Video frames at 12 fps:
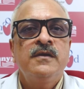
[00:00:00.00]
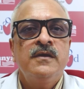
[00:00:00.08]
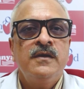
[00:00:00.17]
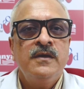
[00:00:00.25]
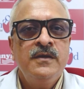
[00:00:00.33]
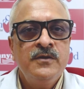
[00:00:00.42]

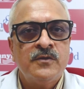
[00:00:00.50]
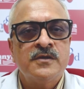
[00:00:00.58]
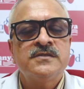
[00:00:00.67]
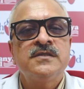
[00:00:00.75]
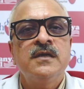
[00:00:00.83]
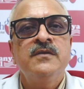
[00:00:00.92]
in
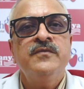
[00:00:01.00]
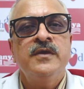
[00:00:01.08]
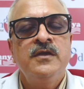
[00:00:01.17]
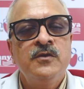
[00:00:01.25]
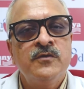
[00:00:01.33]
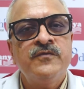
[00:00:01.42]
yourself,
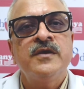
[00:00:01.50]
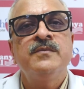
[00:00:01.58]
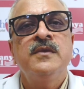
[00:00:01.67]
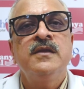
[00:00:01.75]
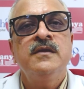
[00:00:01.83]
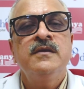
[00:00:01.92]
in your
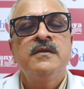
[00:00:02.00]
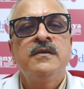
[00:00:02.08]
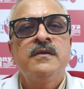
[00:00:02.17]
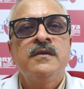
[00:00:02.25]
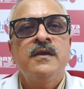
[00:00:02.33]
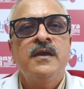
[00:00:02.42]
family,
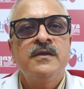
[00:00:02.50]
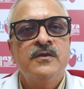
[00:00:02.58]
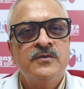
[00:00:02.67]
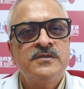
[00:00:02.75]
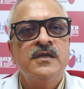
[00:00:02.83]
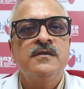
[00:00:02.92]
and in
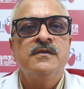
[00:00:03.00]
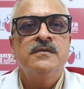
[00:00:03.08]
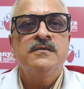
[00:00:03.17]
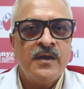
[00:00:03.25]
your children.